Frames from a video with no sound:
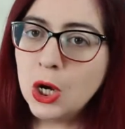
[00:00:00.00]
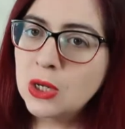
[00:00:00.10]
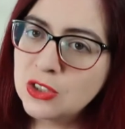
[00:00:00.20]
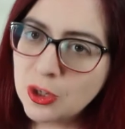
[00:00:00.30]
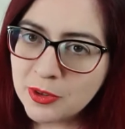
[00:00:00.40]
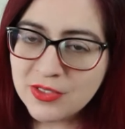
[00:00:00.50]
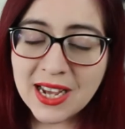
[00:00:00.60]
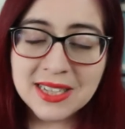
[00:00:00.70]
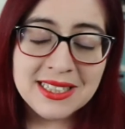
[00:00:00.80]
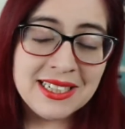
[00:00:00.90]
On top of
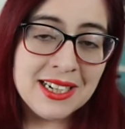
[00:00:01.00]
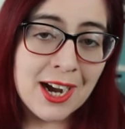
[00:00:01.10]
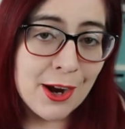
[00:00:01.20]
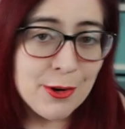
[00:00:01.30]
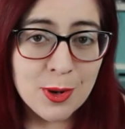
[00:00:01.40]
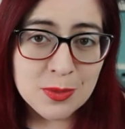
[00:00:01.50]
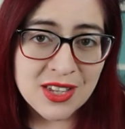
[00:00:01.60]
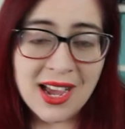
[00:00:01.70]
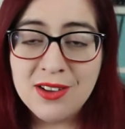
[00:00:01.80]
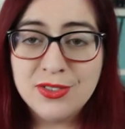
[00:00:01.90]
that, the higher-ups
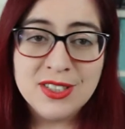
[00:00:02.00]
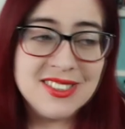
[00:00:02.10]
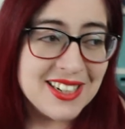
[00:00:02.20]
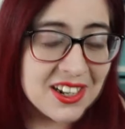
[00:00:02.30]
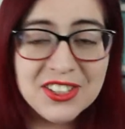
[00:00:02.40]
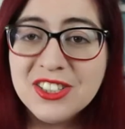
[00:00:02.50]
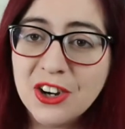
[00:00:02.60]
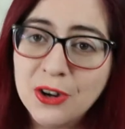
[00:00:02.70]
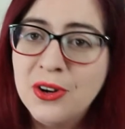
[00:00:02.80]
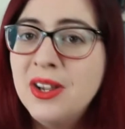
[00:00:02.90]
have assigned
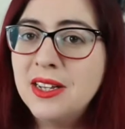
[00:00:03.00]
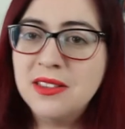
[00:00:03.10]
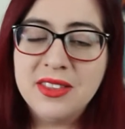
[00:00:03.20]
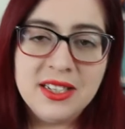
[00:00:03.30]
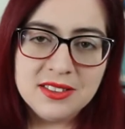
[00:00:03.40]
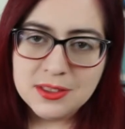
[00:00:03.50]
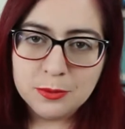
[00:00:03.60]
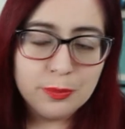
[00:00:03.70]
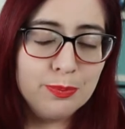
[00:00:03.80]
her this